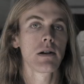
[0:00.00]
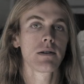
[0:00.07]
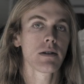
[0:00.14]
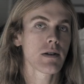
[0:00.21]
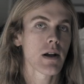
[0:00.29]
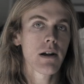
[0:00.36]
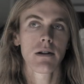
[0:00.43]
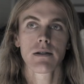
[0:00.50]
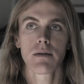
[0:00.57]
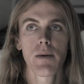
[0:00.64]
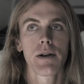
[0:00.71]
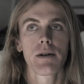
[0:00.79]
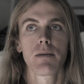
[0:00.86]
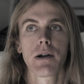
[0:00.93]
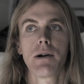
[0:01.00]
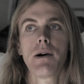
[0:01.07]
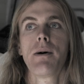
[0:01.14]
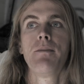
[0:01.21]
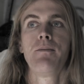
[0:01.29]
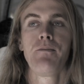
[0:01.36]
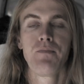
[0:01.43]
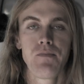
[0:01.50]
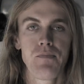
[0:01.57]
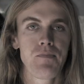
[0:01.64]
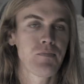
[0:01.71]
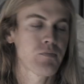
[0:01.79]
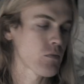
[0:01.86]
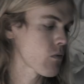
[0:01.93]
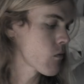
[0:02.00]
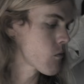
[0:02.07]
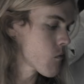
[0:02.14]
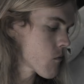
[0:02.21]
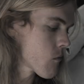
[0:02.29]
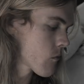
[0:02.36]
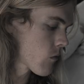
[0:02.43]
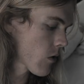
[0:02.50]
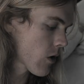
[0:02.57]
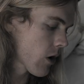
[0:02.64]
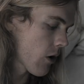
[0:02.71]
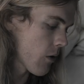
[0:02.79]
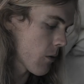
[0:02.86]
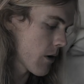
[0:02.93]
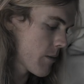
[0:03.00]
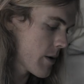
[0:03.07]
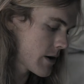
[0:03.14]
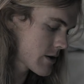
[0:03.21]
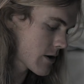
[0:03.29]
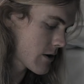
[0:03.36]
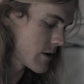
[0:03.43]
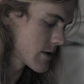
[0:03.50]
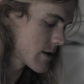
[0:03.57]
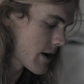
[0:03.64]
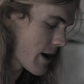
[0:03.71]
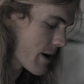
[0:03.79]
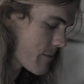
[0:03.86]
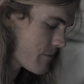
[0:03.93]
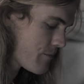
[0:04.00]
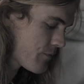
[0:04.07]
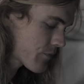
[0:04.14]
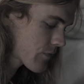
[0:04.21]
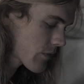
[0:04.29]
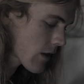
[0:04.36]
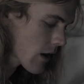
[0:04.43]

is his hair is about to be gone. We're about to close it out. Now, out,